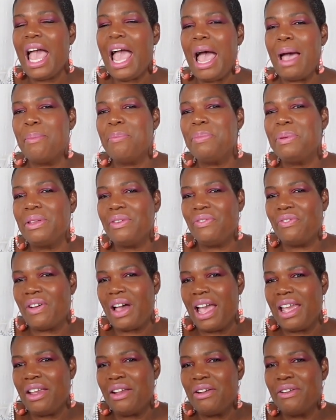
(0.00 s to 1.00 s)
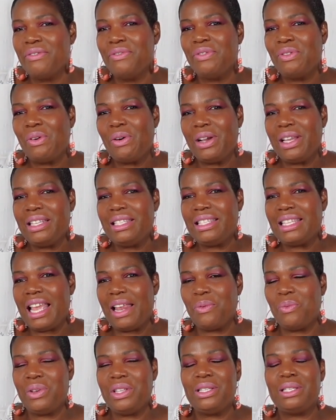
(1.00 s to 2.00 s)
amplify her voice
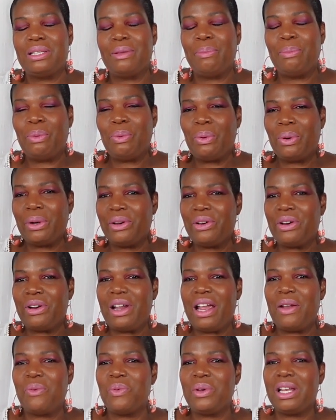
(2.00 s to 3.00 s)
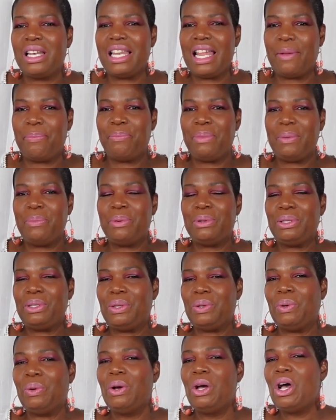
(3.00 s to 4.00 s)
and we support her and we let people
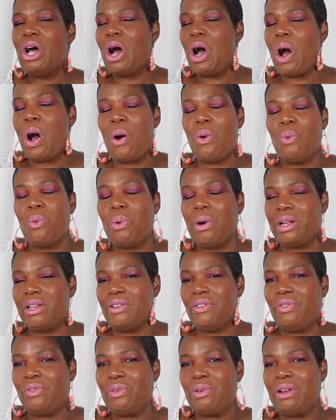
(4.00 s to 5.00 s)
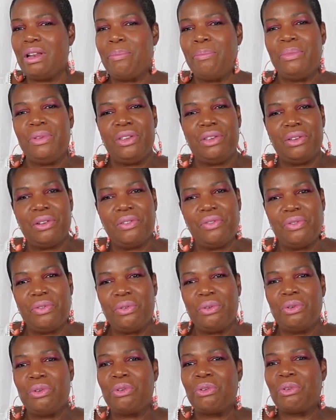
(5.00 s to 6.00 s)
know how wonderful,
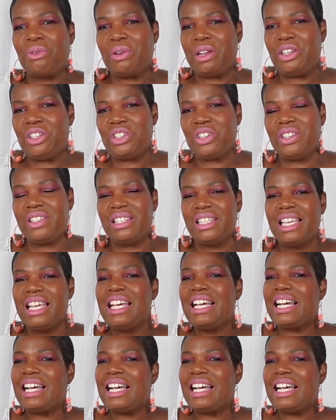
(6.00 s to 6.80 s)
beautiful, gracious,